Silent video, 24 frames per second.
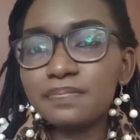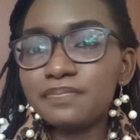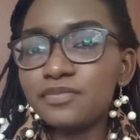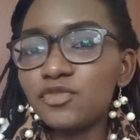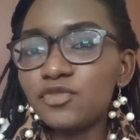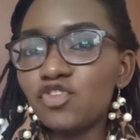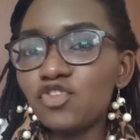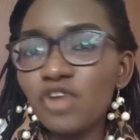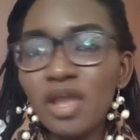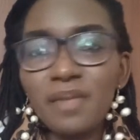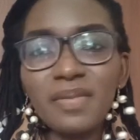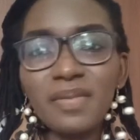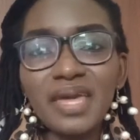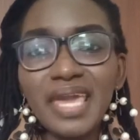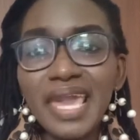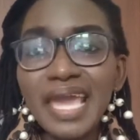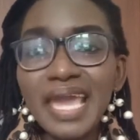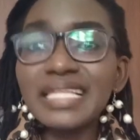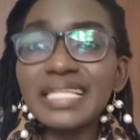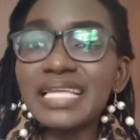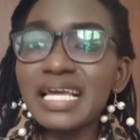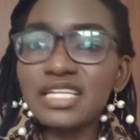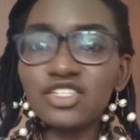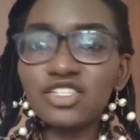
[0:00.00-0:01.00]
dry my hair
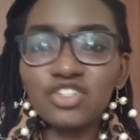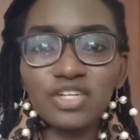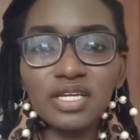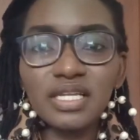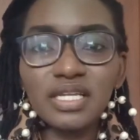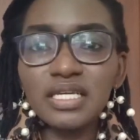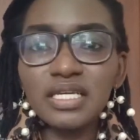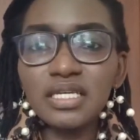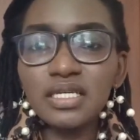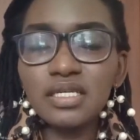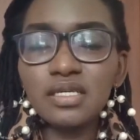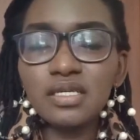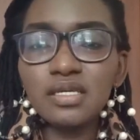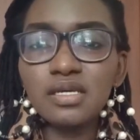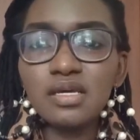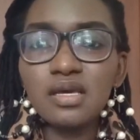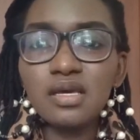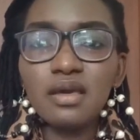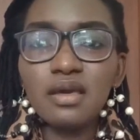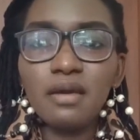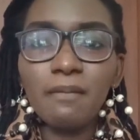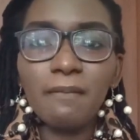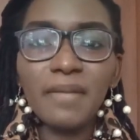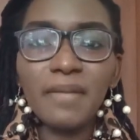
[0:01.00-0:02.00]
naturally,
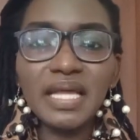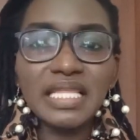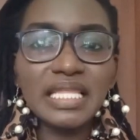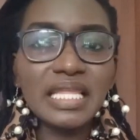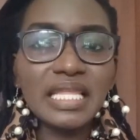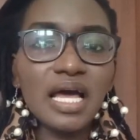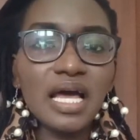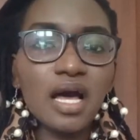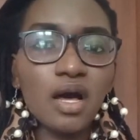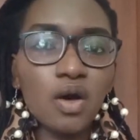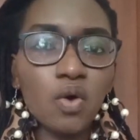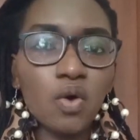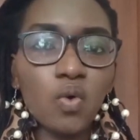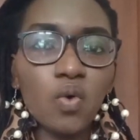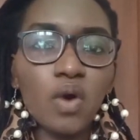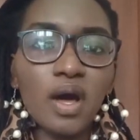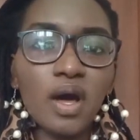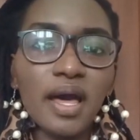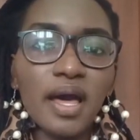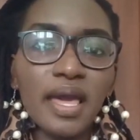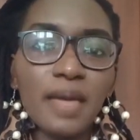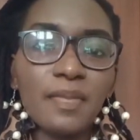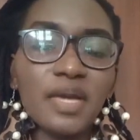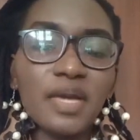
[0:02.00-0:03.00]
but now
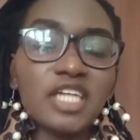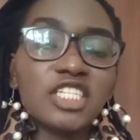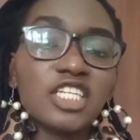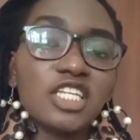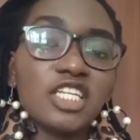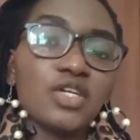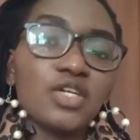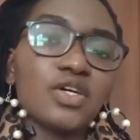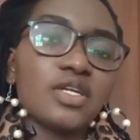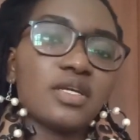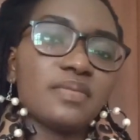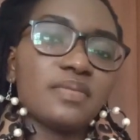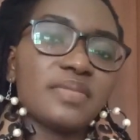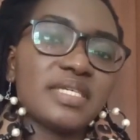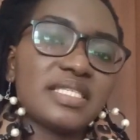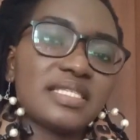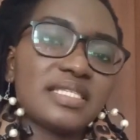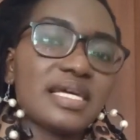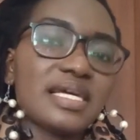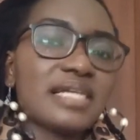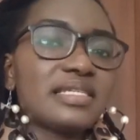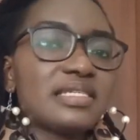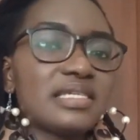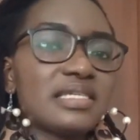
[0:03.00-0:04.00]
I'm actually gonna be
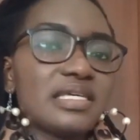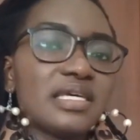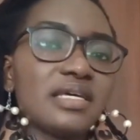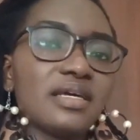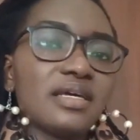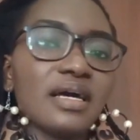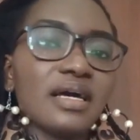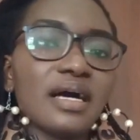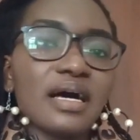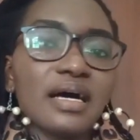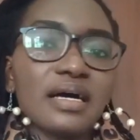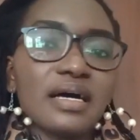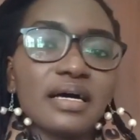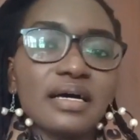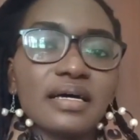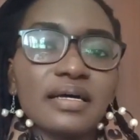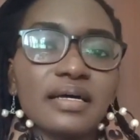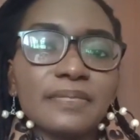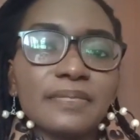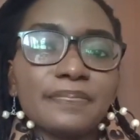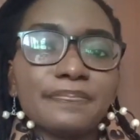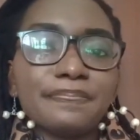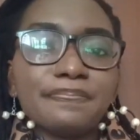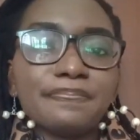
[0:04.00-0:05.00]
starting
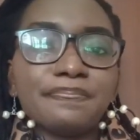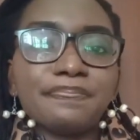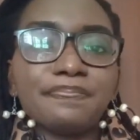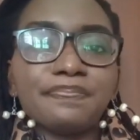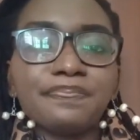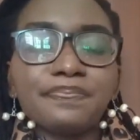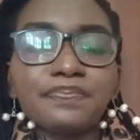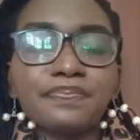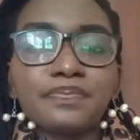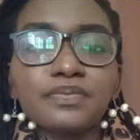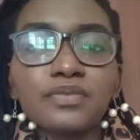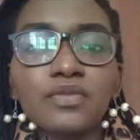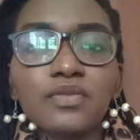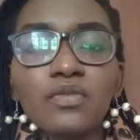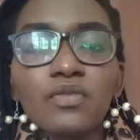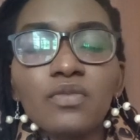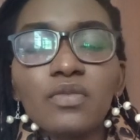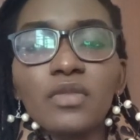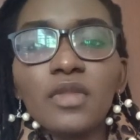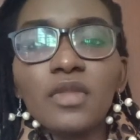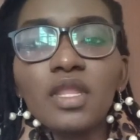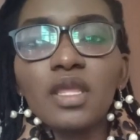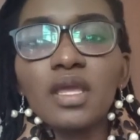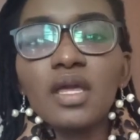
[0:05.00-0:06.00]
an
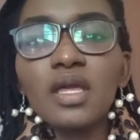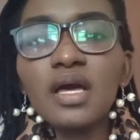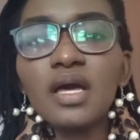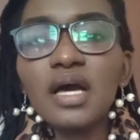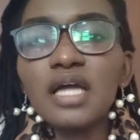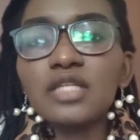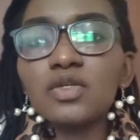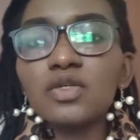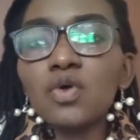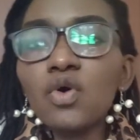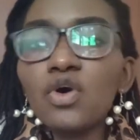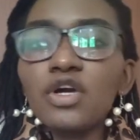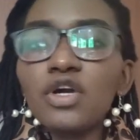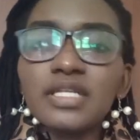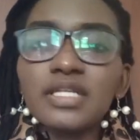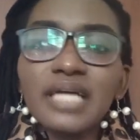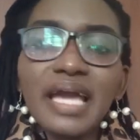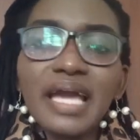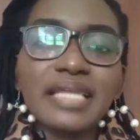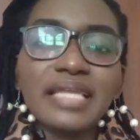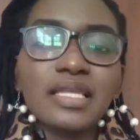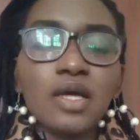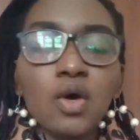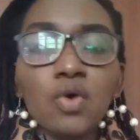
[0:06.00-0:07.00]
oil,
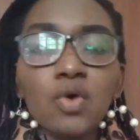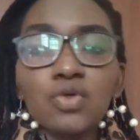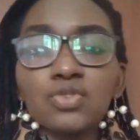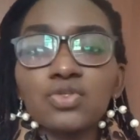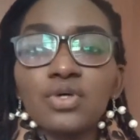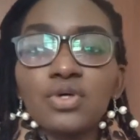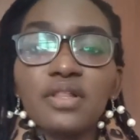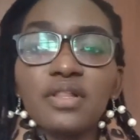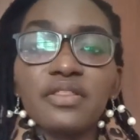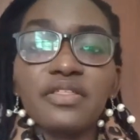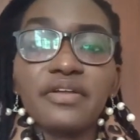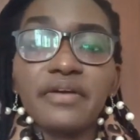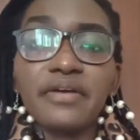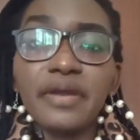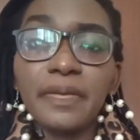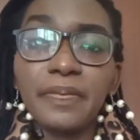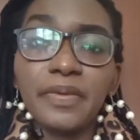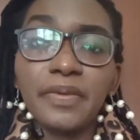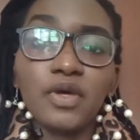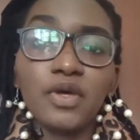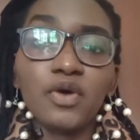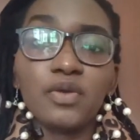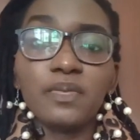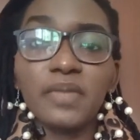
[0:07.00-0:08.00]
kind of hot oil
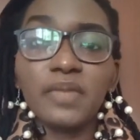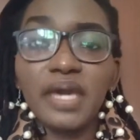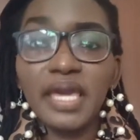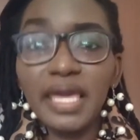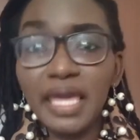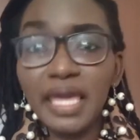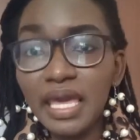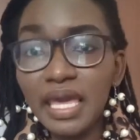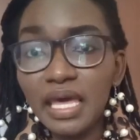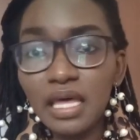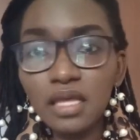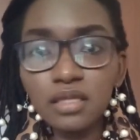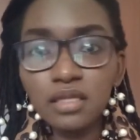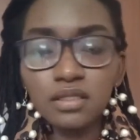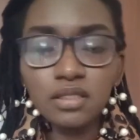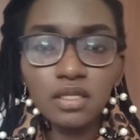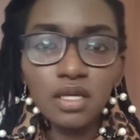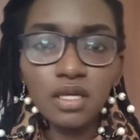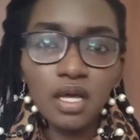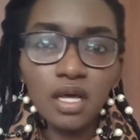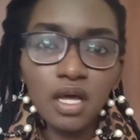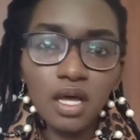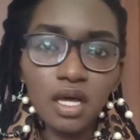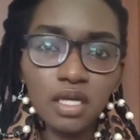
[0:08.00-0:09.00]
therapy on my hair.
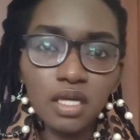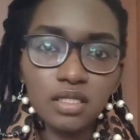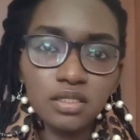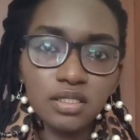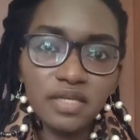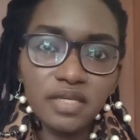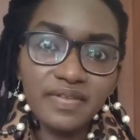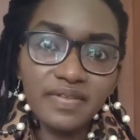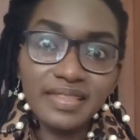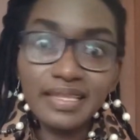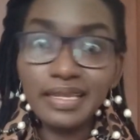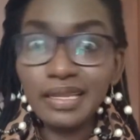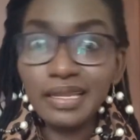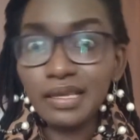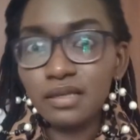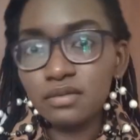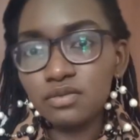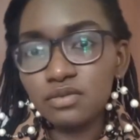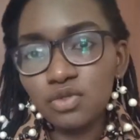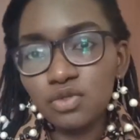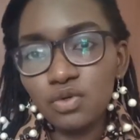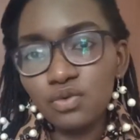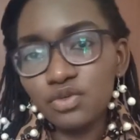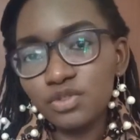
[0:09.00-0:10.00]
And given that I
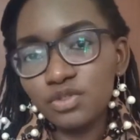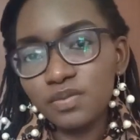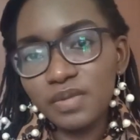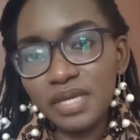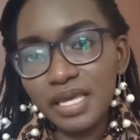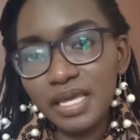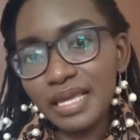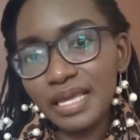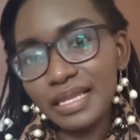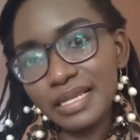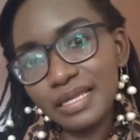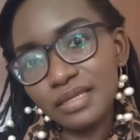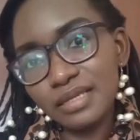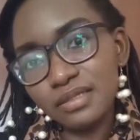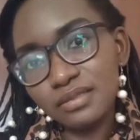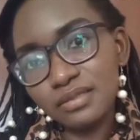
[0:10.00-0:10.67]
don't wash my hair like